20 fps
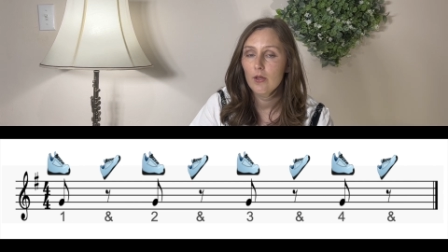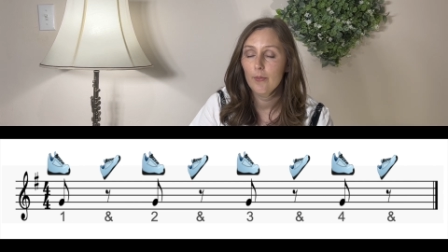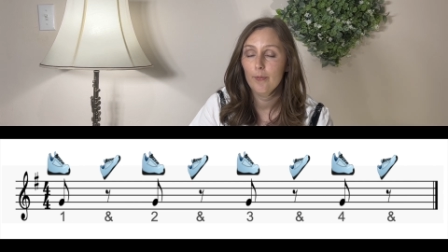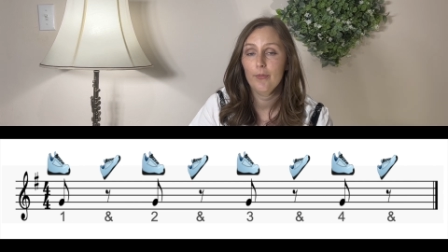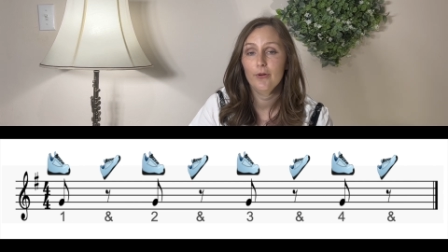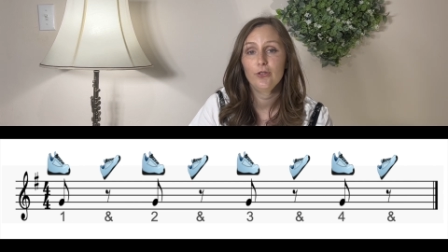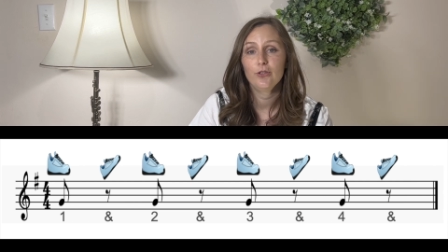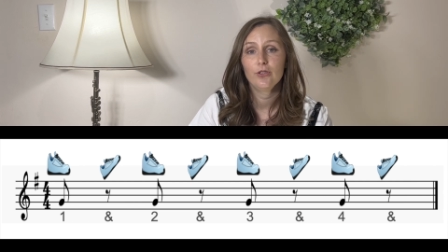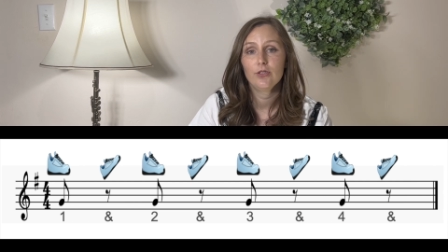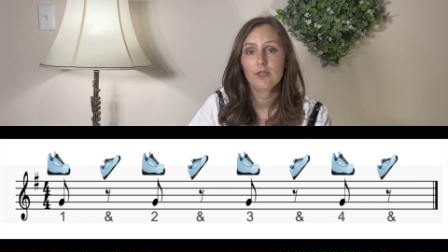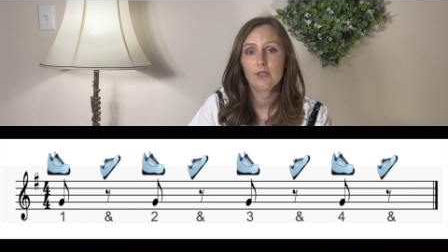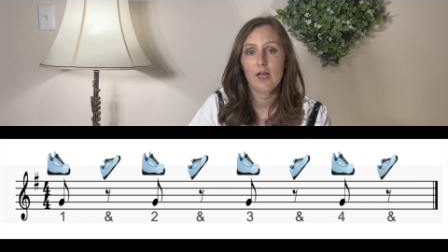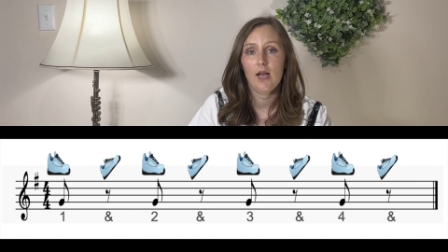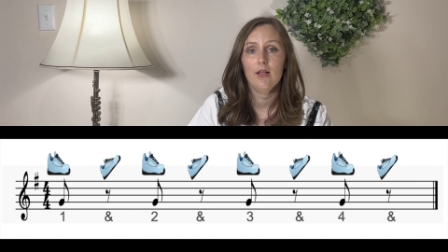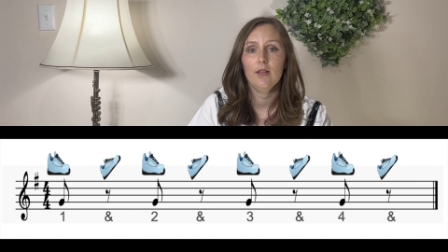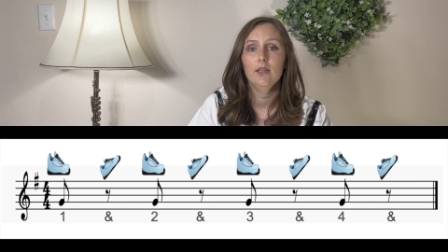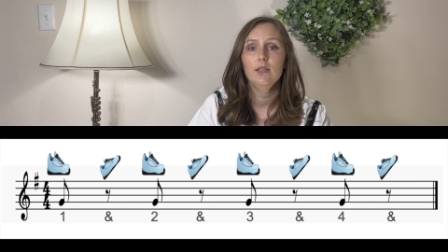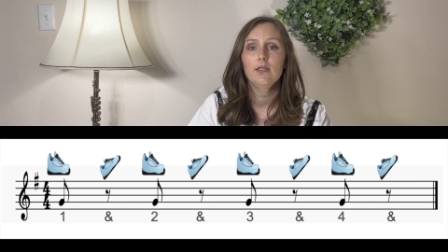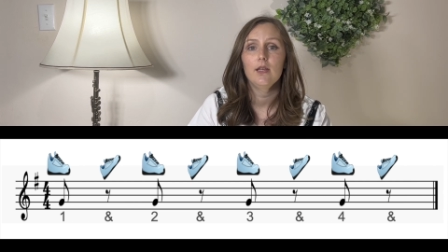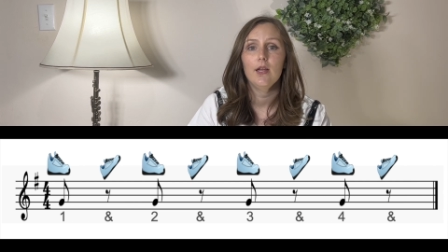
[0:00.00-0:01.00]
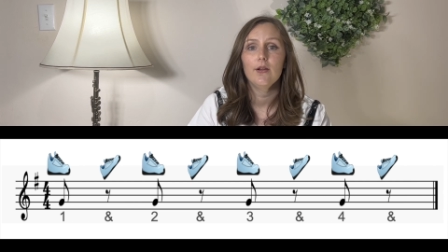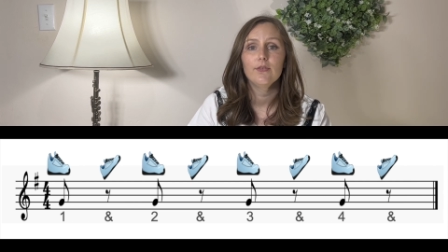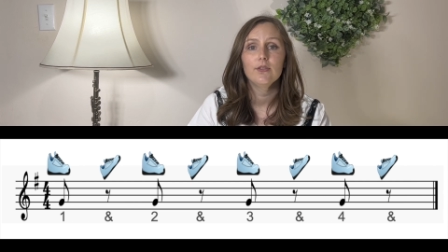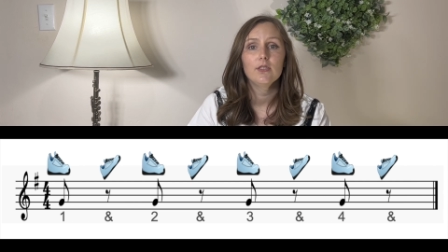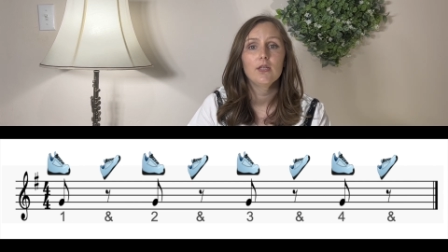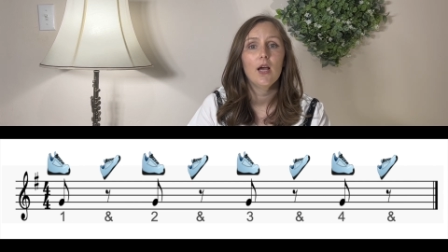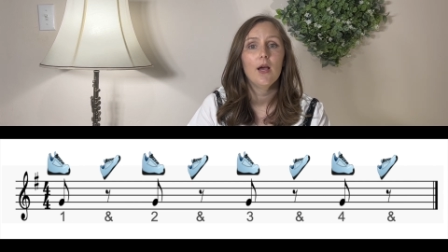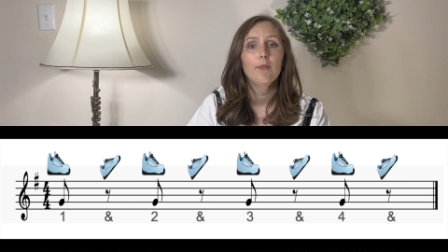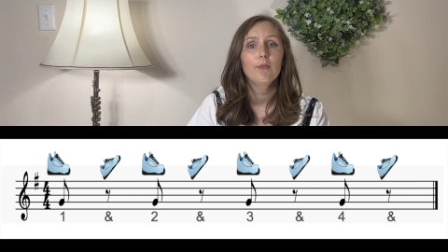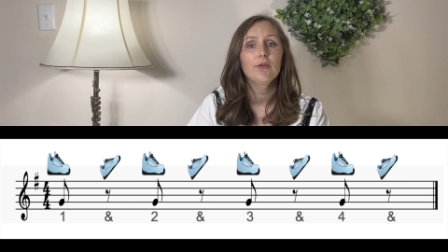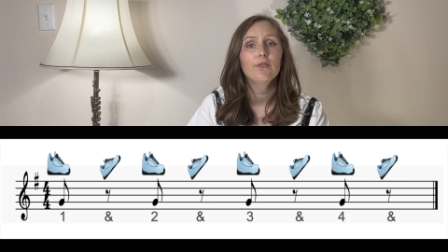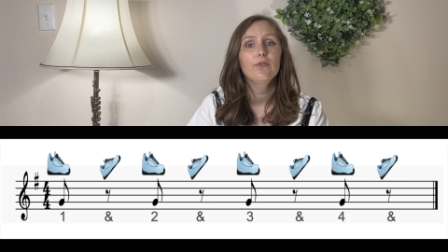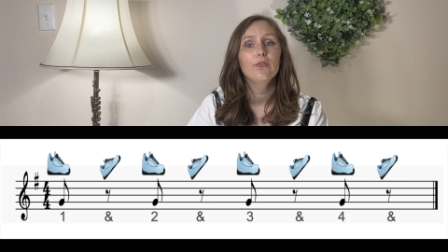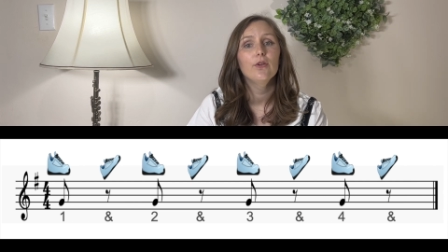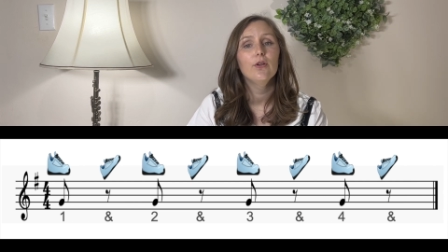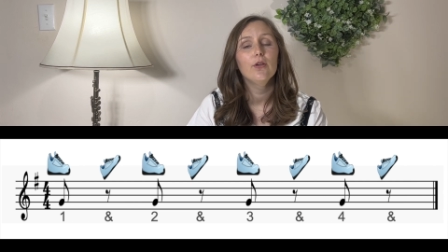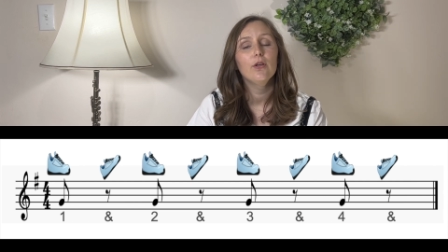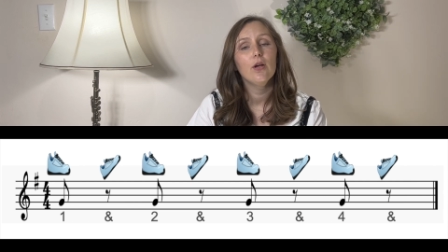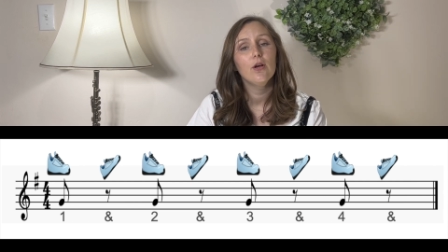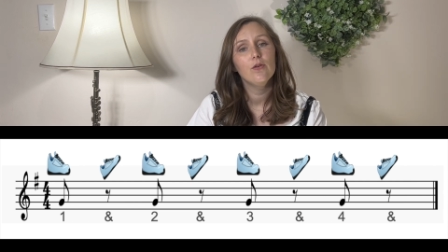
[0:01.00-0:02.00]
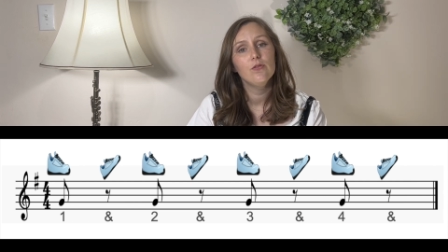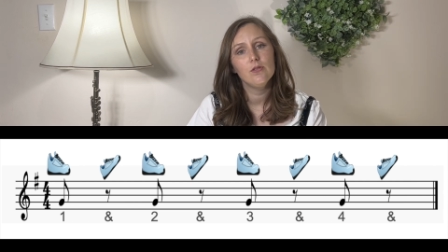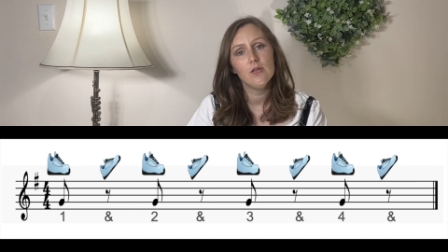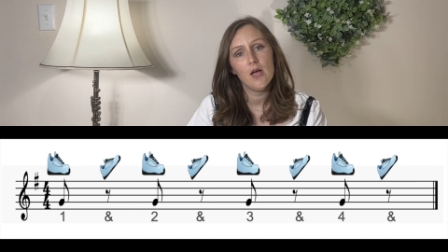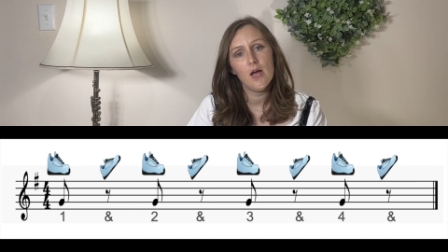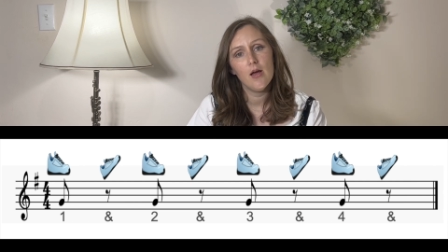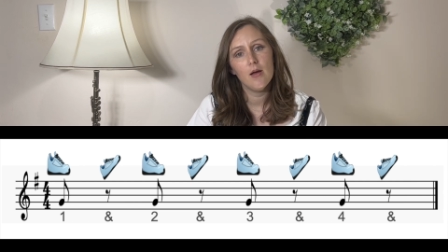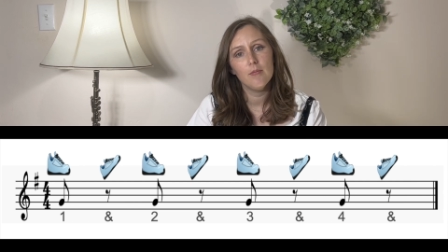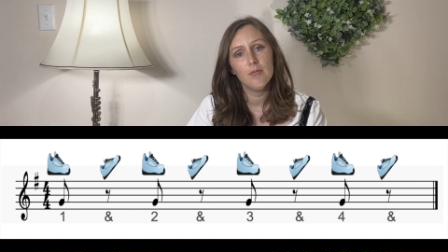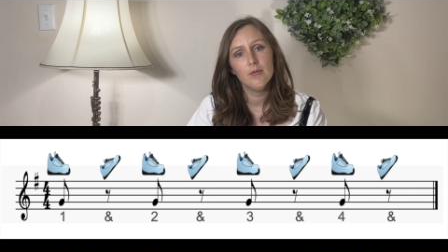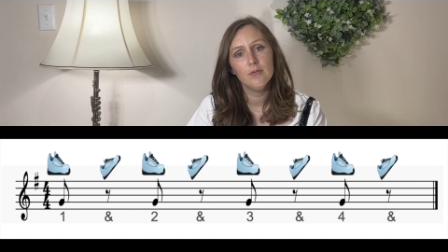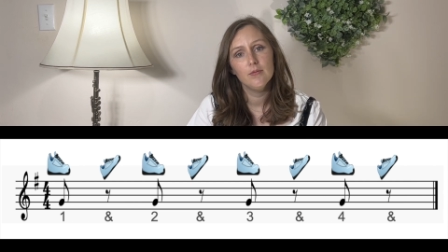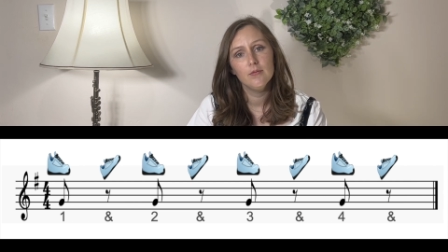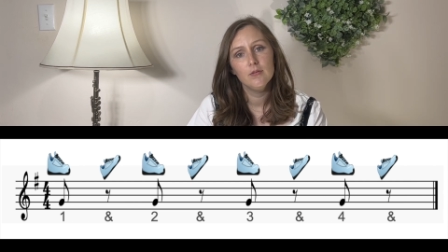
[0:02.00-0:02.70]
but you're silent every time your foot goes up.